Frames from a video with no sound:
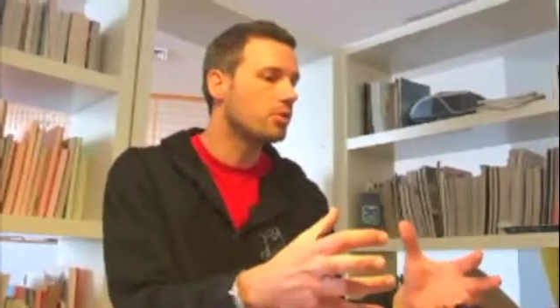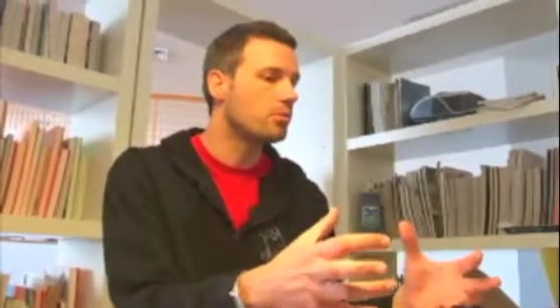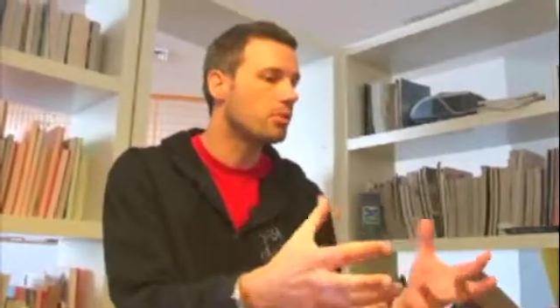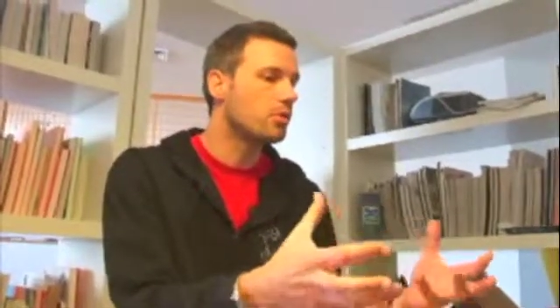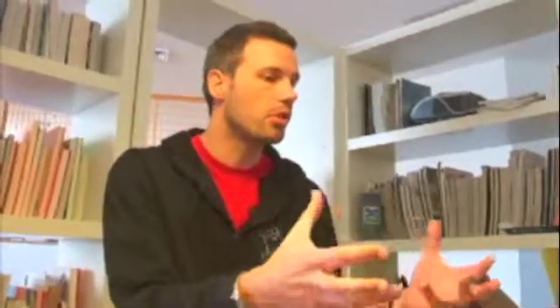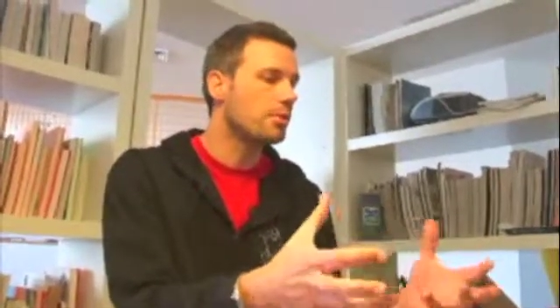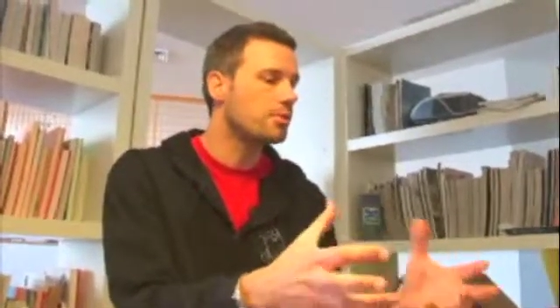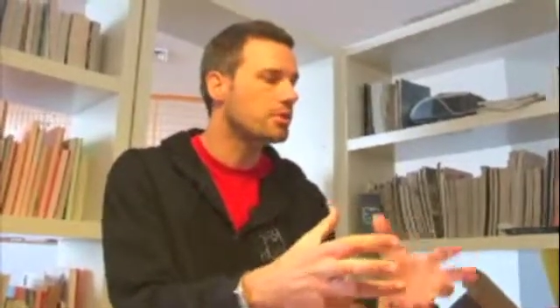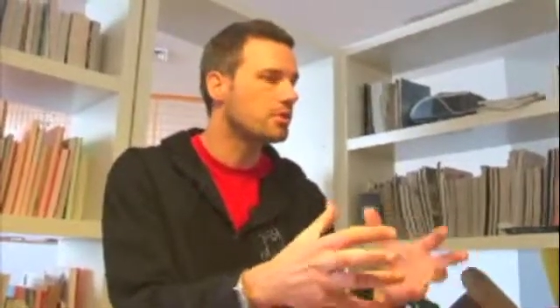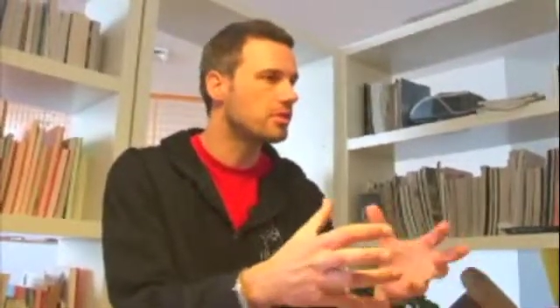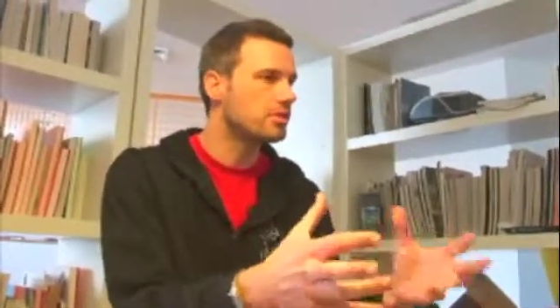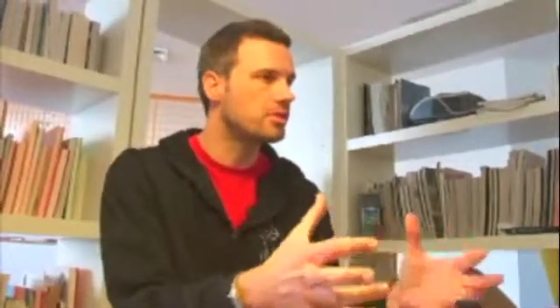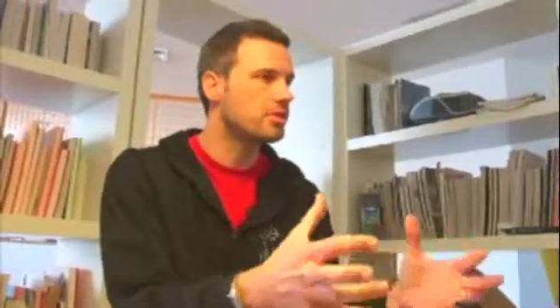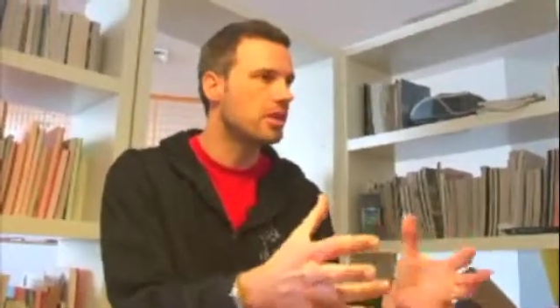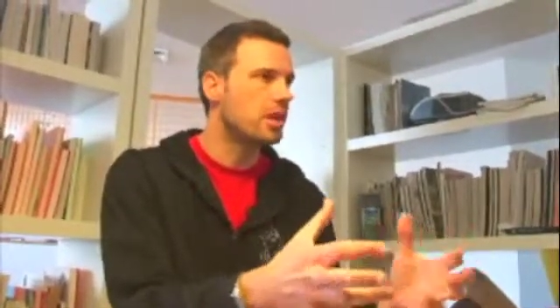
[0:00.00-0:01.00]
more
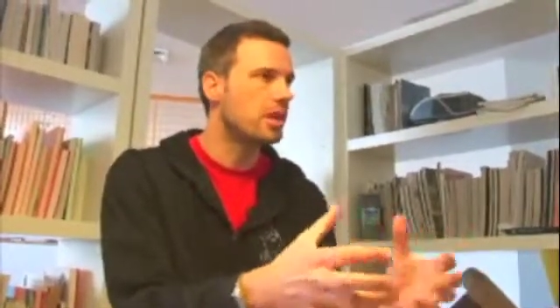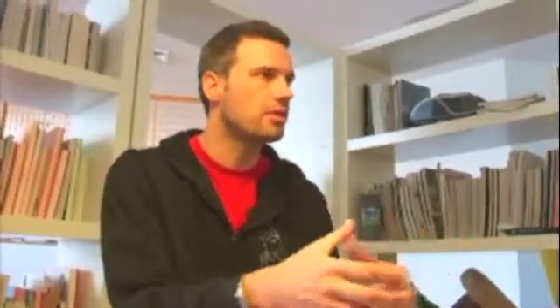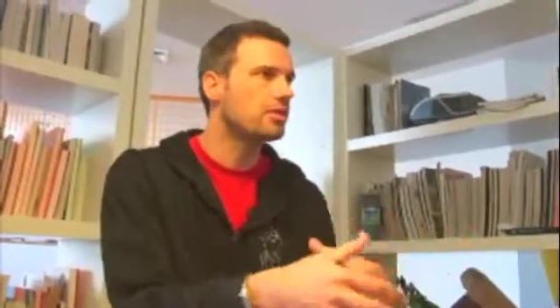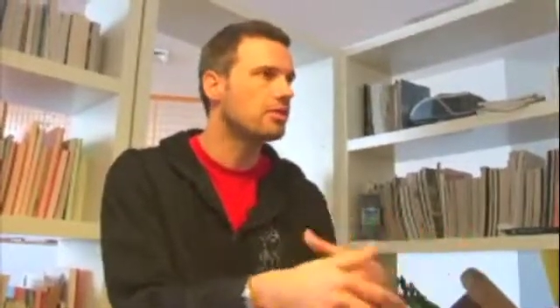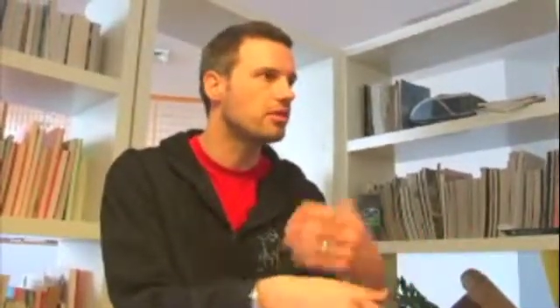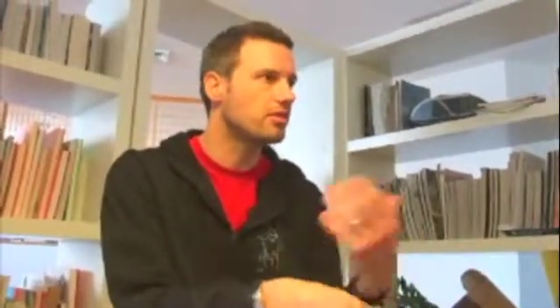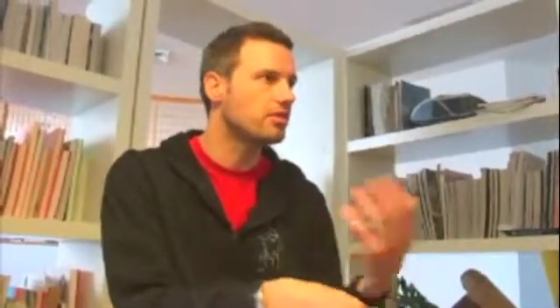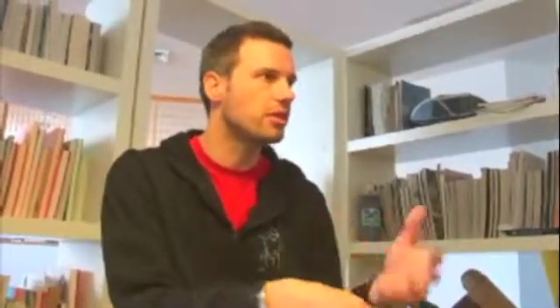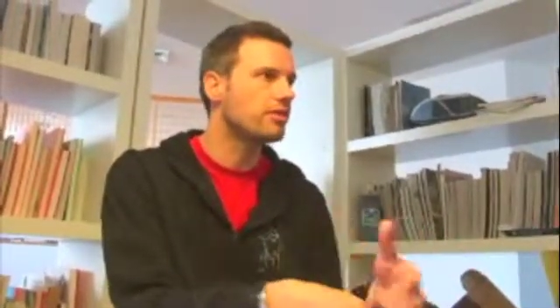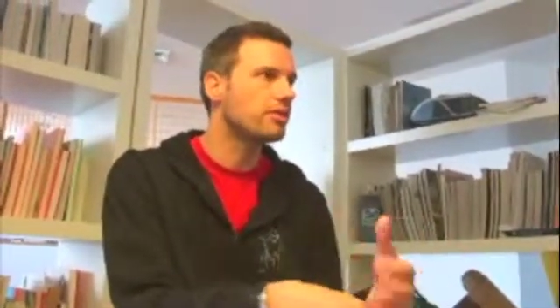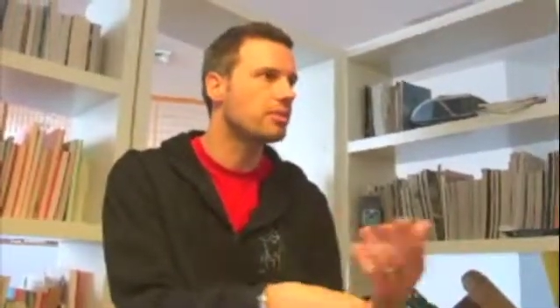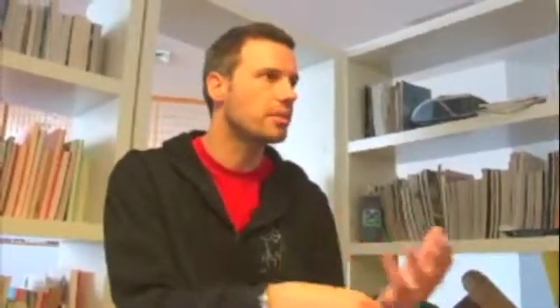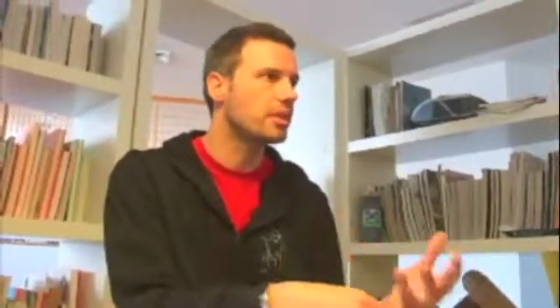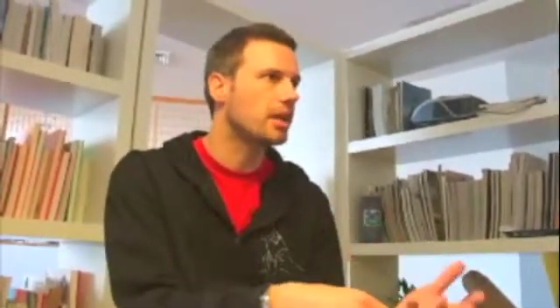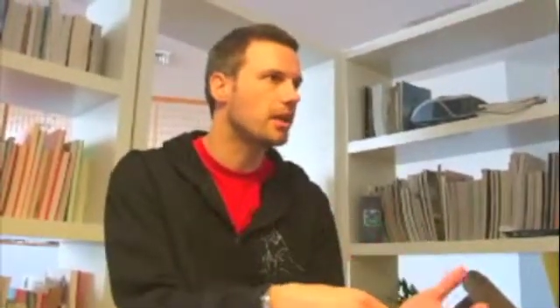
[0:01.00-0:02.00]
options, and you
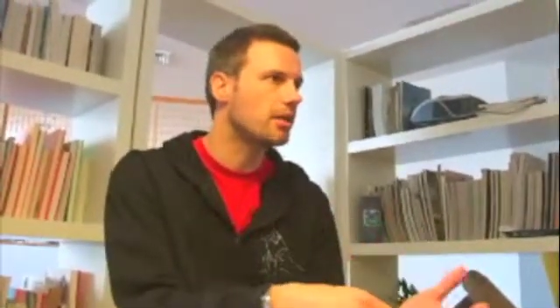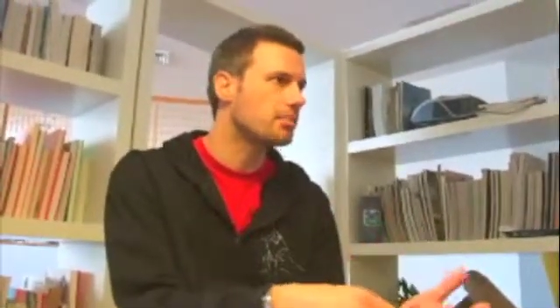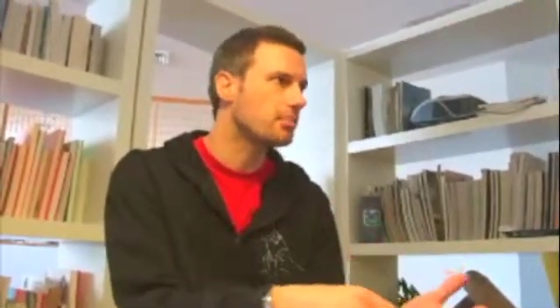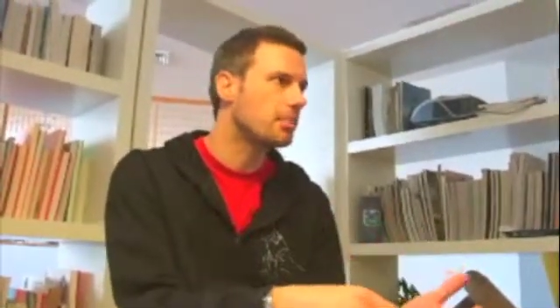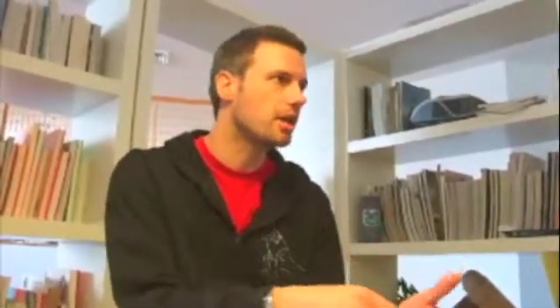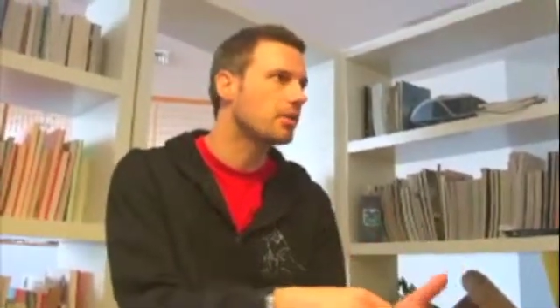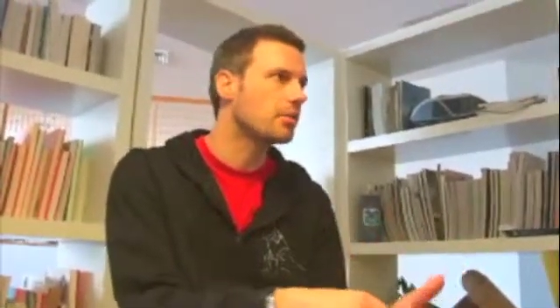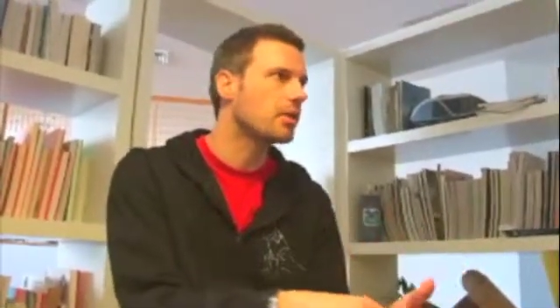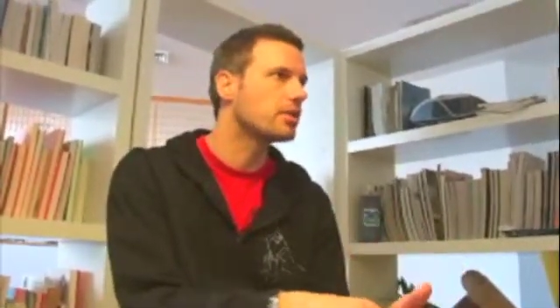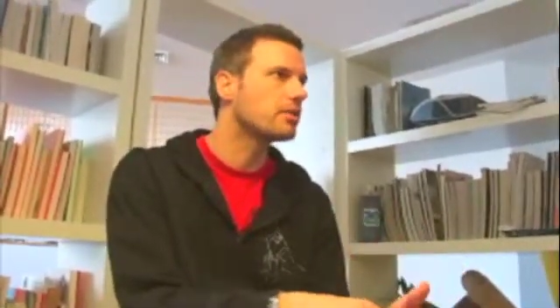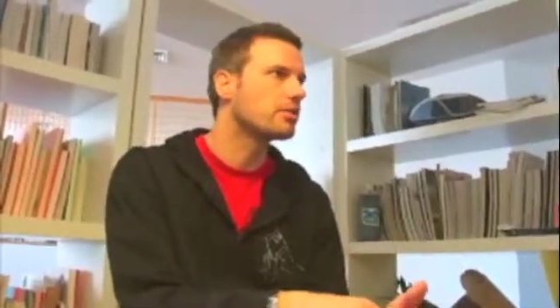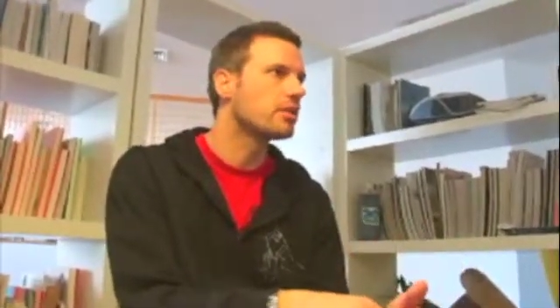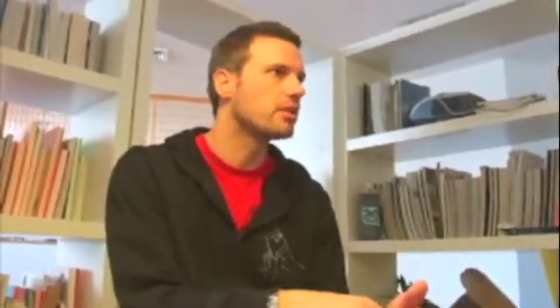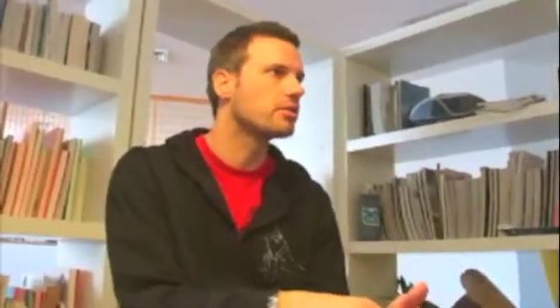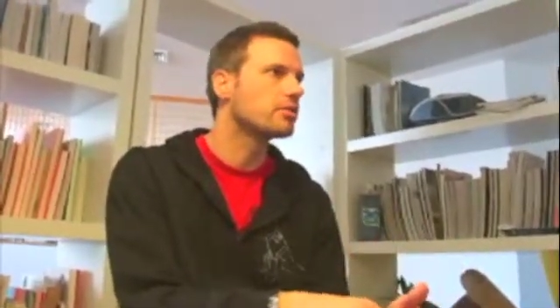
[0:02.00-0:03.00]
inevitably get better
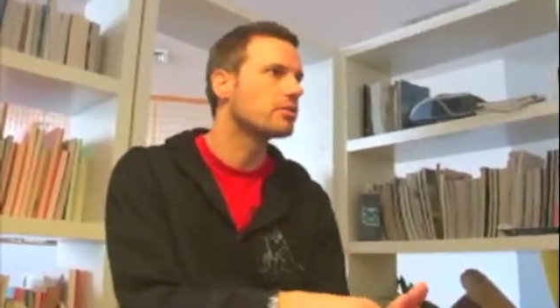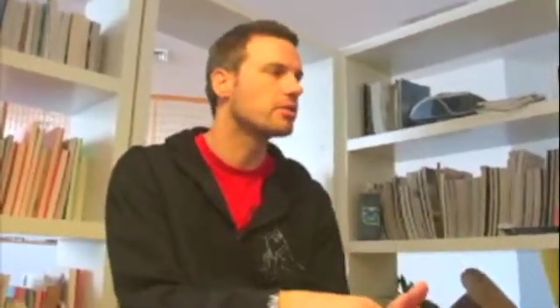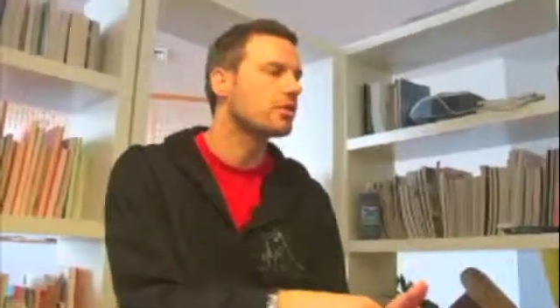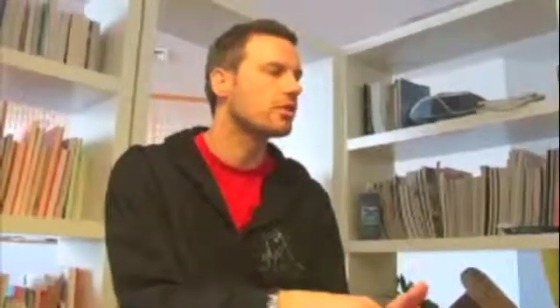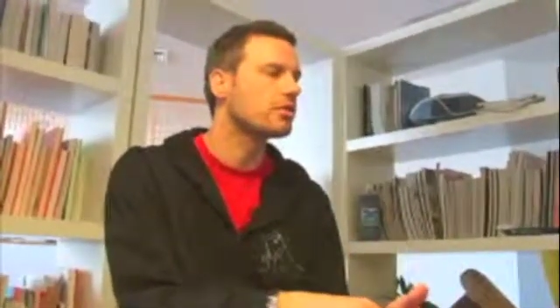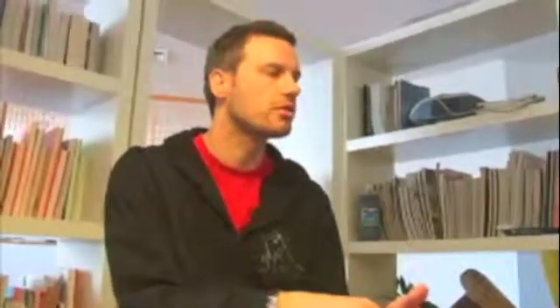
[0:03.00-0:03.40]
ones as a result.